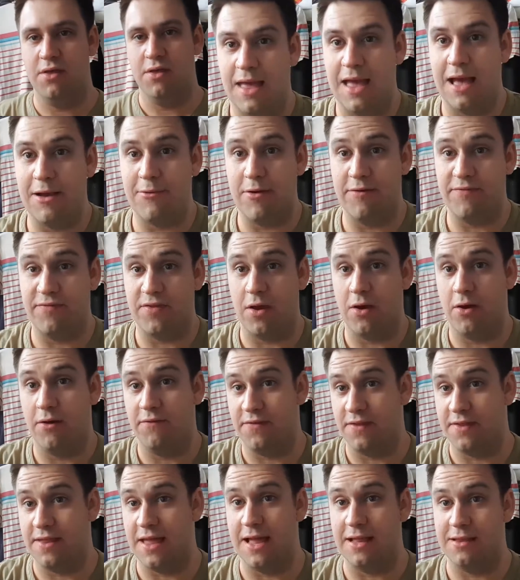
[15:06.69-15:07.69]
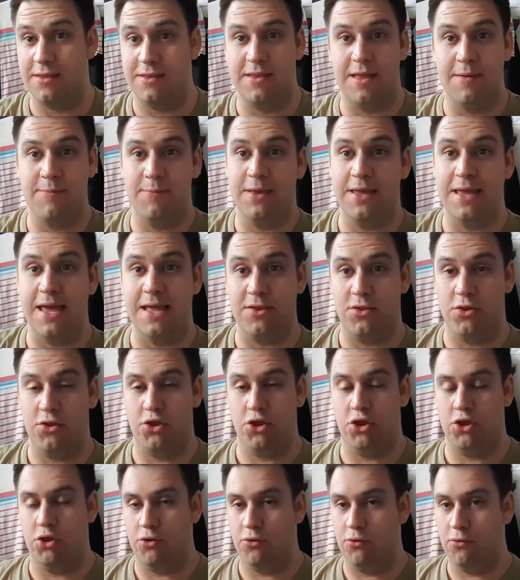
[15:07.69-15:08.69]
However, after that, then we get
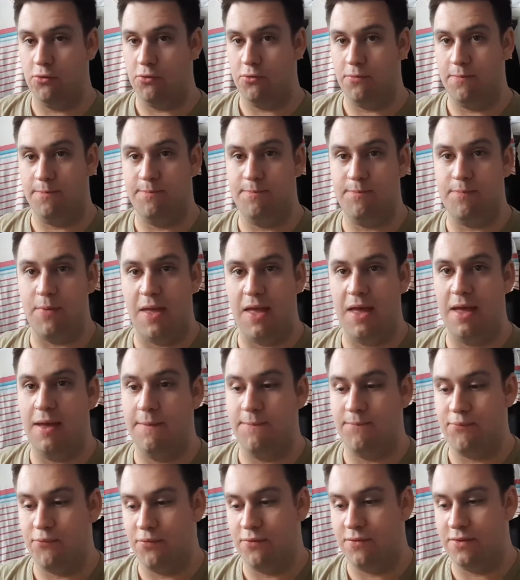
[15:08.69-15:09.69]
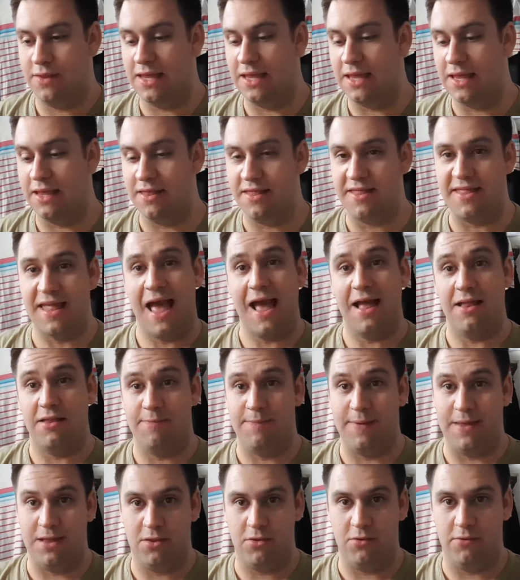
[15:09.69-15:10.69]
to the sad
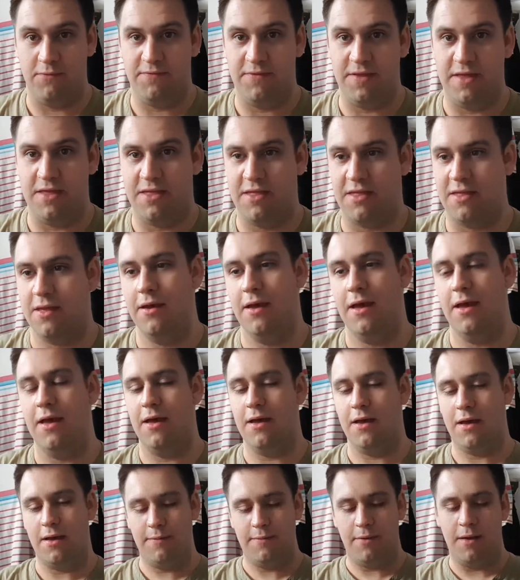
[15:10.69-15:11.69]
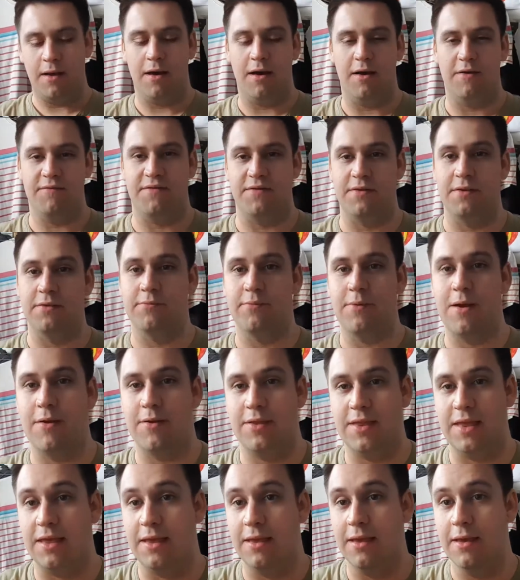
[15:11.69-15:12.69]
bit of this half, and
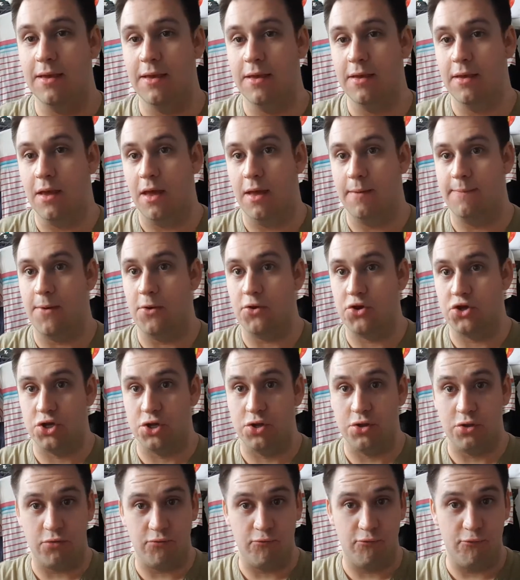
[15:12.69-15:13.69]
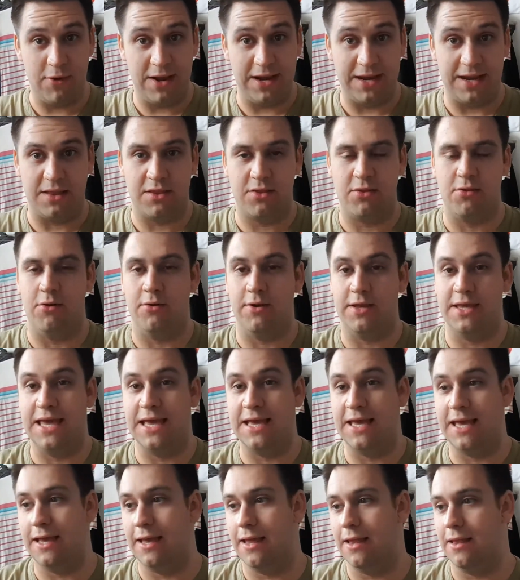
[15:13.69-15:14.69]
where the emotions really start
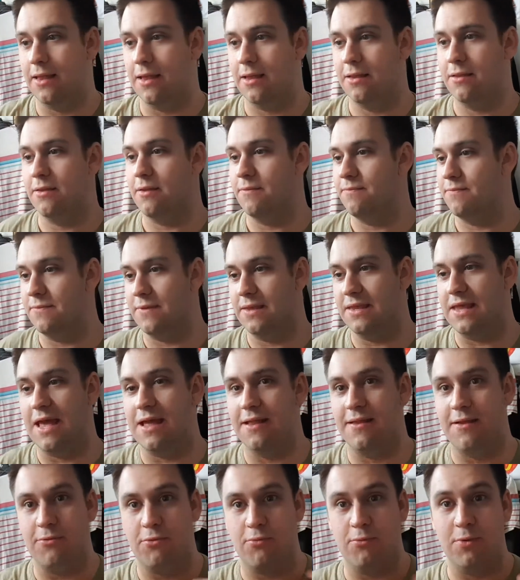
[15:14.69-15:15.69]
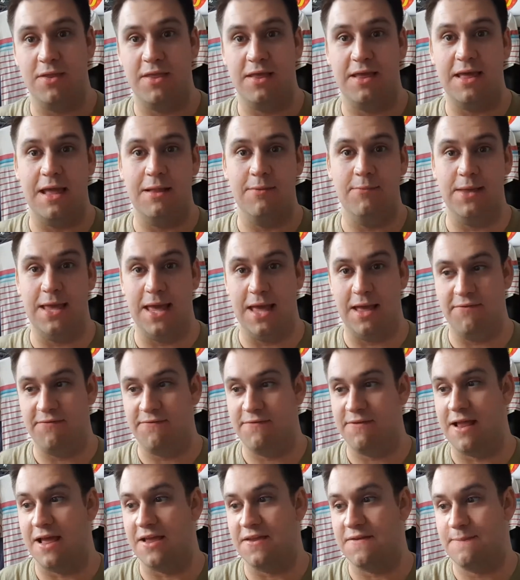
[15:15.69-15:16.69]
kicking in. And yeah, that's once again we get a
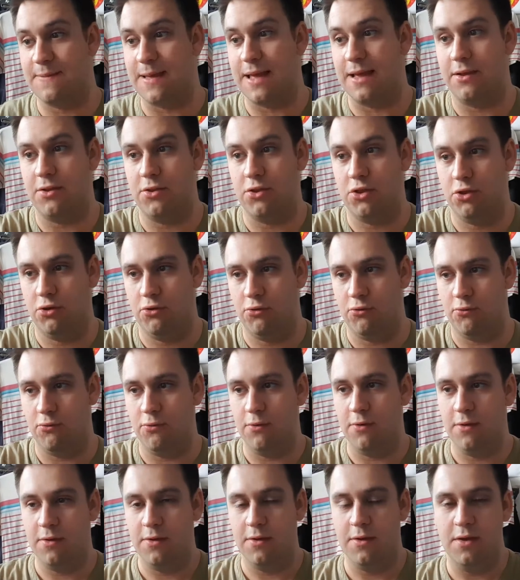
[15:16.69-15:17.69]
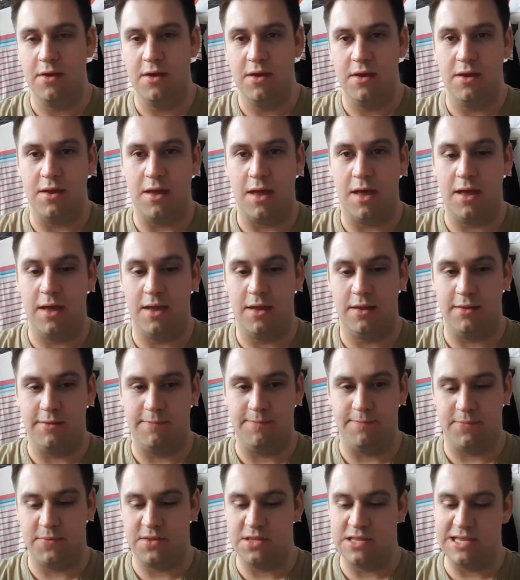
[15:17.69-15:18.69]
flashback to
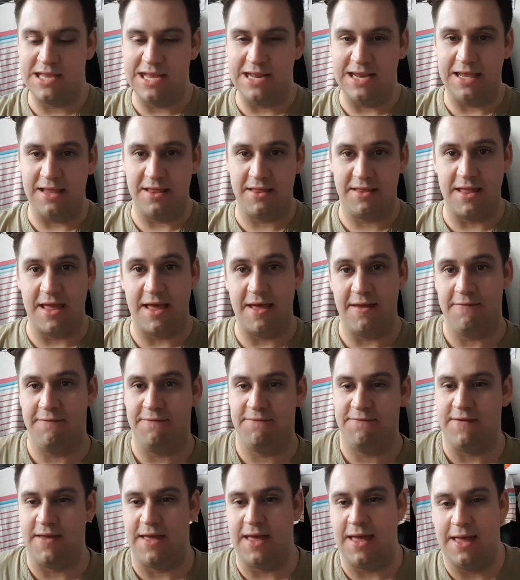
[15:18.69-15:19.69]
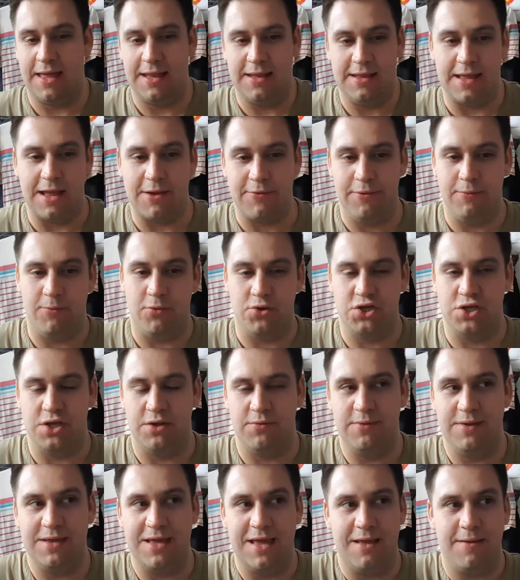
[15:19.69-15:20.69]
Lily's death and Harry watching
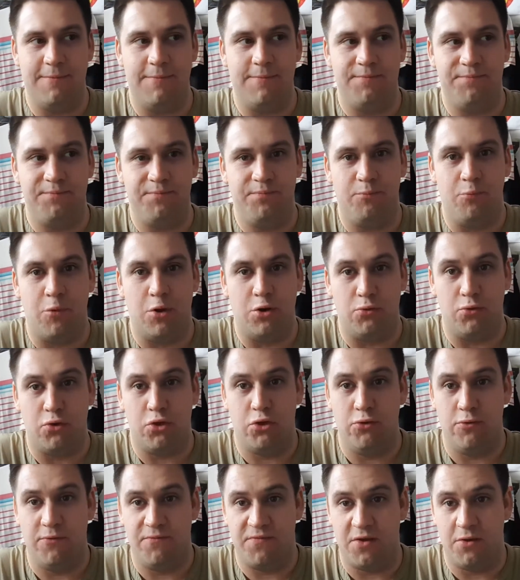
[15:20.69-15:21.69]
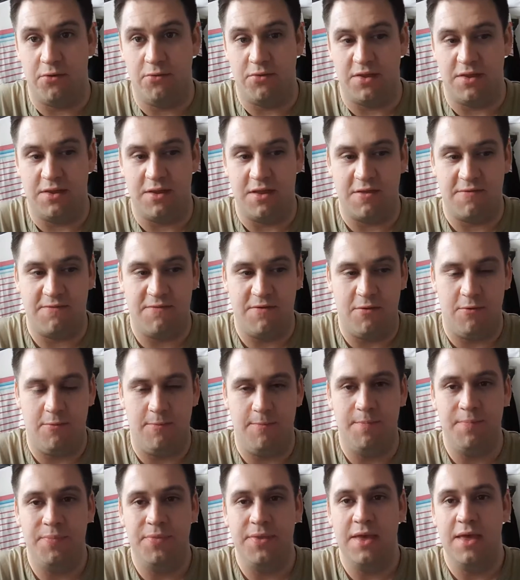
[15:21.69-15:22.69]
it. We get one or two of those in this
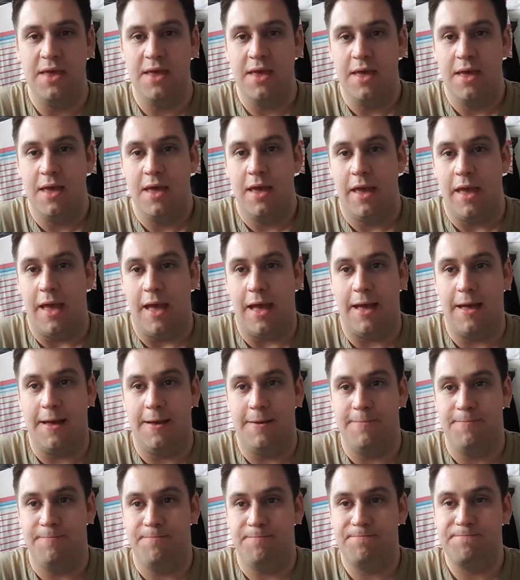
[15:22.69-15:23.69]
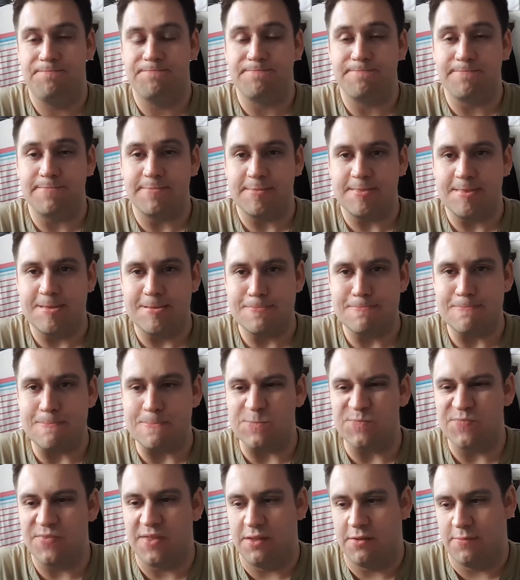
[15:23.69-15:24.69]
film.
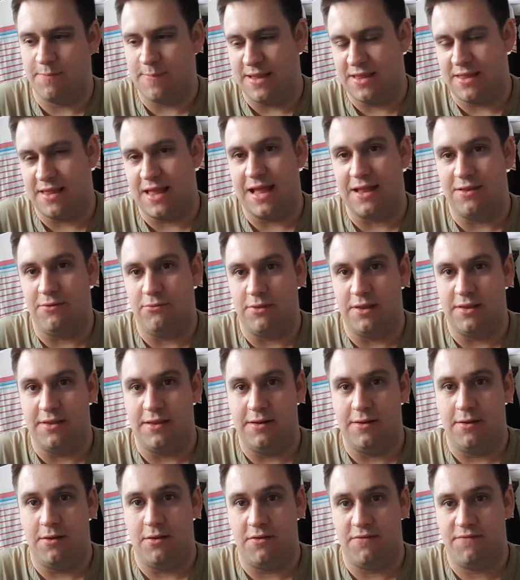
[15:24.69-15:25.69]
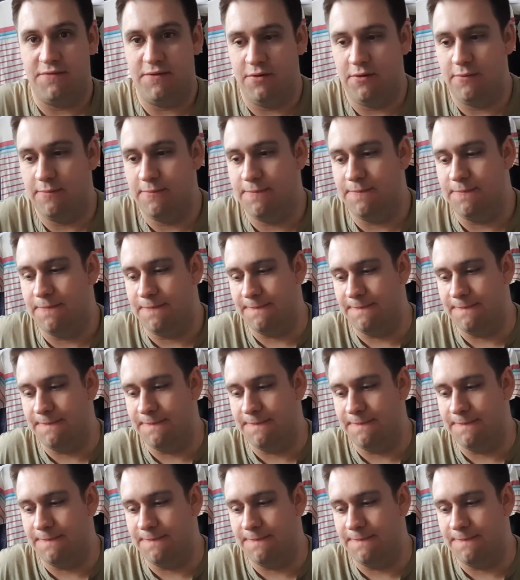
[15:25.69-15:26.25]
It's better handled than the last film.